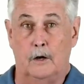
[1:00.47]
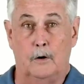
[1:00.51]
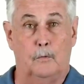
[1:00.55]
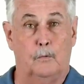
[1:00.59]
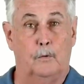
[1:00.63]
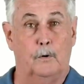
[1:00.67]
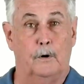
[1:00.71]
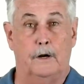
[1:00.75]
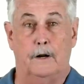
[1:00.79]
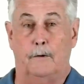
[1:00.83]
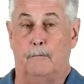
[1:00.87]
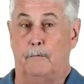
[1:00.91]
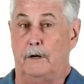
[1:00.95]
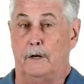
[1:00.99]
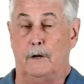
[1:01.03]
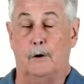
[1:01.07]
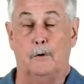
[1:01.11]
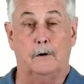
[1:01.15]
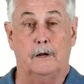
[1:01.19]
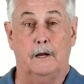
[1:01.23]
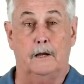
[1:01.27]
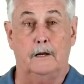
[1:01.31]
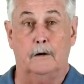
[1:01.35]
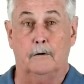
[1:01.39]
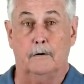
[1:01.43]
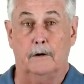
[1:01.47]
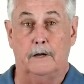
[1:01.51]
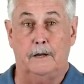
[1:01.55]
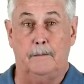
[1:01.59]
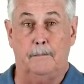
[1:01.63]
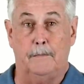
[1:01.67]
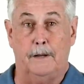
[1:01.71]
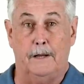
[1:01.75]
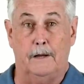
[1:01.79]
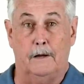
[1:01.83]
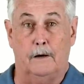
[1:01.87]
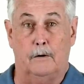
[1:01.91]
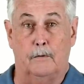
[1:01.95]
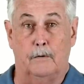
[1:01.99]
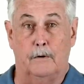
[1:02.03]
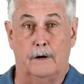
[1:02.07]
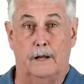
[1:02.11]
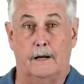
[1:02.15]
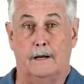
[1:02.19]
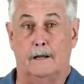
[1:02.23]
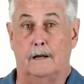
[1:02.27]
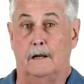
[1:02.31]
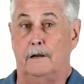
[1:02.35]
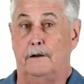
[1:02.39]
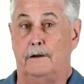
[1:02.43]
We're not, we don't get your email. We're
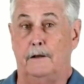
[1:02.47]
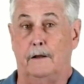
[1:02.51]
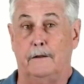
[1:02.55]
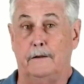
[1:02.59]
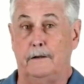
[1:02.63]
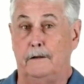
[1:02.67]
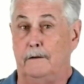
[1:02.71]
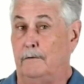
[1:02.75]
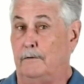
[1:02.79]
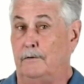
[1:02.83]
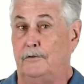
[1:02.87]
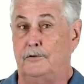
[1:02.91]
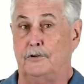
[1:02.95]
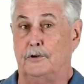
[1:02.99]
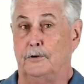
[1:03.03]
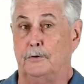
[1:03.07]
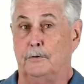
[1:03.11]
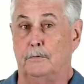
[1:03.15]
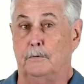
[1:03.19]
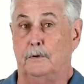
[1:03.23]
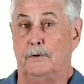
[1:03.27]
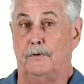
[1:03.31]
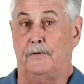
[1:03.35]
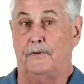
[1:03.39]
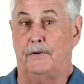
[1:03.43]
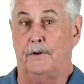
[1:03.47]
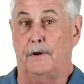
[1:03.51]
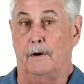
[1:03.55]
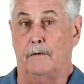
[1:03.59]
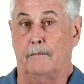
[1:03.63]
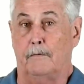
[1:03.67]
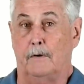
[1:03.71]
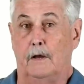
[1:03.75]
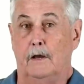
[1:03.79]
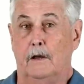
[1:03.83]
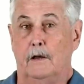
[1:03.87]
not going to deluge you with stuff.